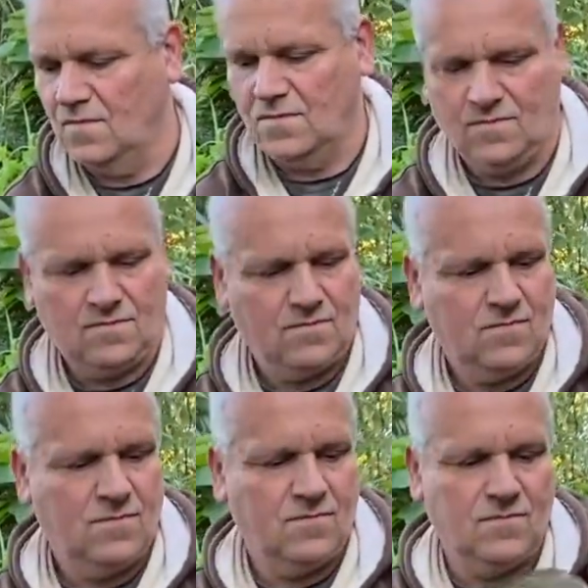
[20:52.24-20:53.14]

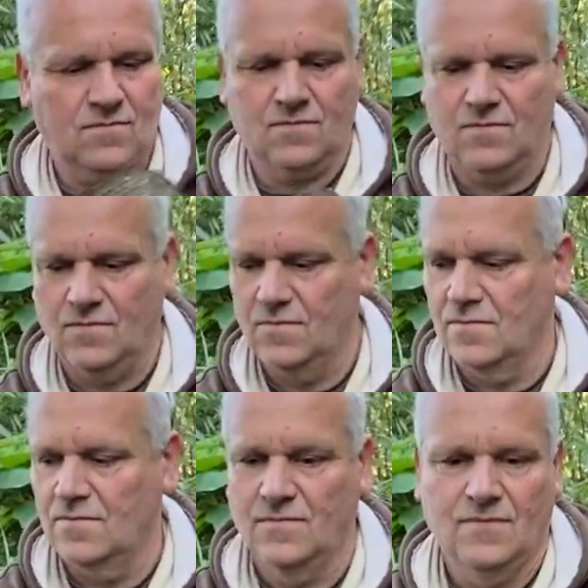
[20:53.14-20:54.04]
Again, he is the
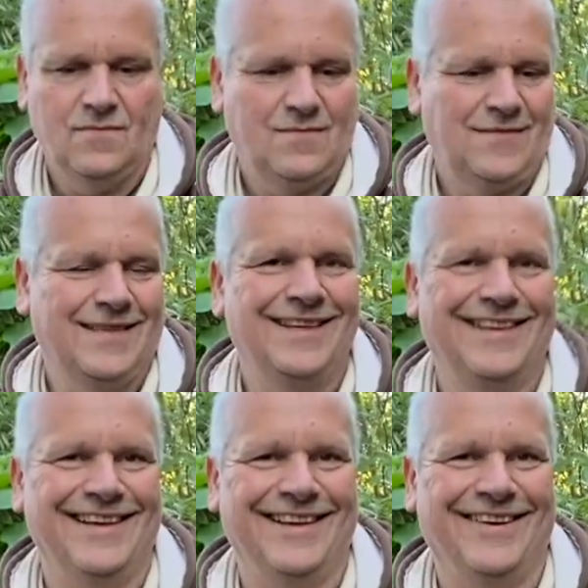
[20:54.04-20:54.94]
pest controller, if
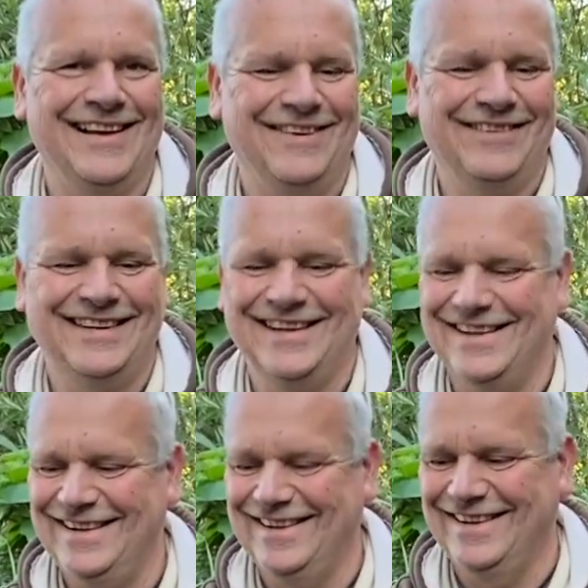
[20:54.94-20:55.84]
you can call.
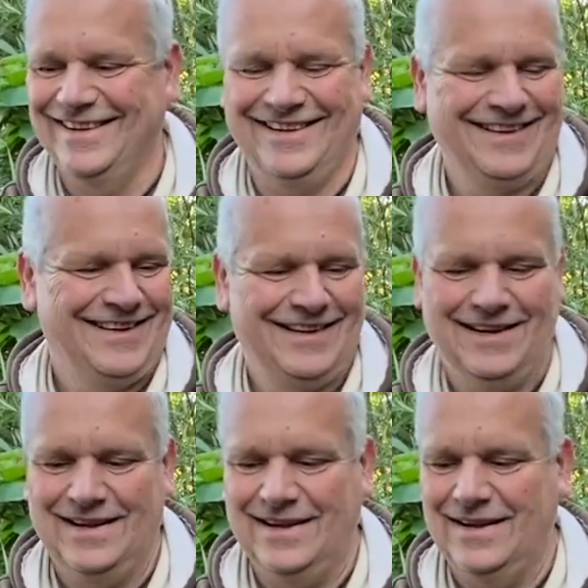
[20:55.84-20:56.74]
How big was
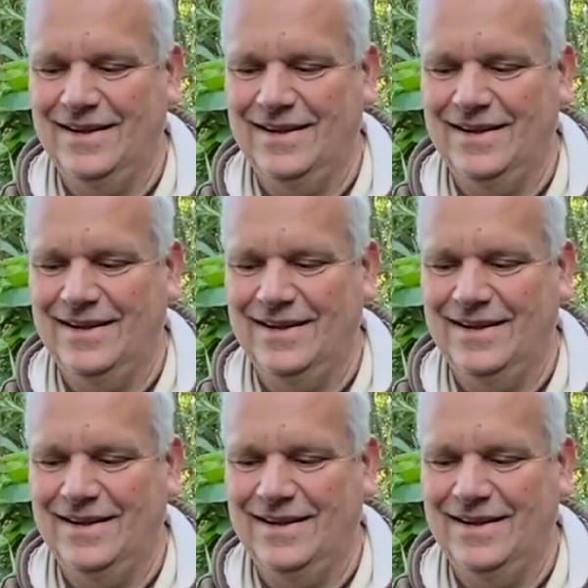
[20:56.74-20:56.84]
that one?